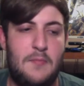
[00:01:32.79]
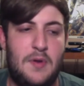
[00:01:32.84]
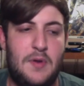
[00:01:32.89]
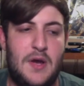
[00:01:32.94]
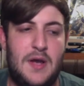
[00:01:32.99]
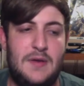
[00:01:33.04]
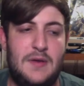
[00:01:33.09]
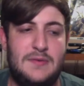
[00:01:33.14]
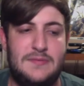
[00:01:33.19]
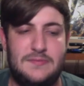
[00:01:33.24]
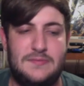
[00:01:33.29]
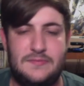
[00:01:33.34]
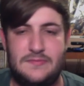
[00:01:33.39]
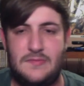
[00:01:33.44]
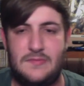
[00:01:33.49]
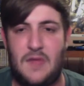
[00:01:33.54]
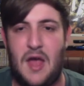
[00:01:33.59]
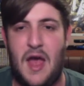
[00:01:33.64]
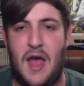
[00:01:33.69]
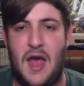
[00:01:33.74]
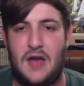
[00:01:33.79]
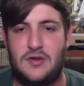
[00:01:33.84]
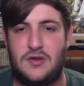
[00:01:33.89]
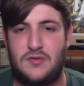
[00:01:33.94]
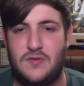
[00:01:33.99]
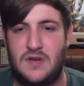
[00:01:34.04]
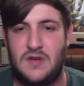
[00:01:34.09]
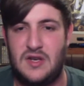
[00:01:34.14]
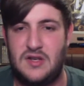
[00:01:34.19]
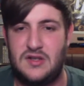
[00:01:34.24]
but
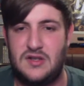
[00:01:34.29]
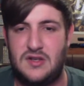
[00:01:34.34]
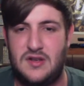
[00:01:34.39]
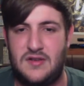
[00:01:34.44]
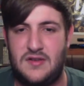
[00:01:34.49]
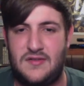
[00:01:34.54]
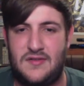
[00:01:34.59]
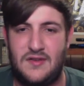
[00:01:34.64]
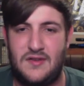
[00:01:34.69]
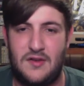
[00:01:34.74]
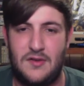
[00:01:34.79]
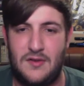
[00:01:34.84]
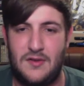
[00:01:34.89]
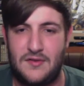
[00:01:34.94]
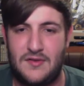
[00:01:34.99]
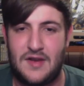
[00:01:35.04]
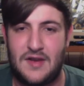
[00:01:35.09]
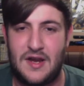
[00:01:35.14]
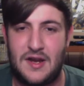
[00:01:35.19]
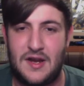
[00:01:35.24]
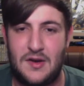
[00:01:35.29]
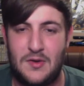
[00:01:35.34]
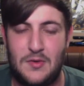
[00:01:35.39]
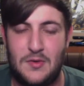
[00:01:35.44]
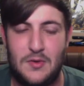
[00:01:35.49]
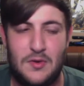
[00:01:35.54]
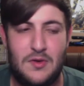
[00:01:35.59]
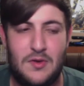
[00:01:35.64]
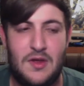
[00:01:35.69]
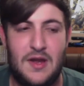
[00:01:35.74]
Ash Greninja still looks kind of
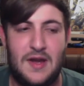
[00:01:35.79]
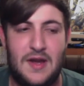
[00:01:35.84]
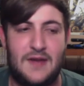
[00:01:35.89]
cool,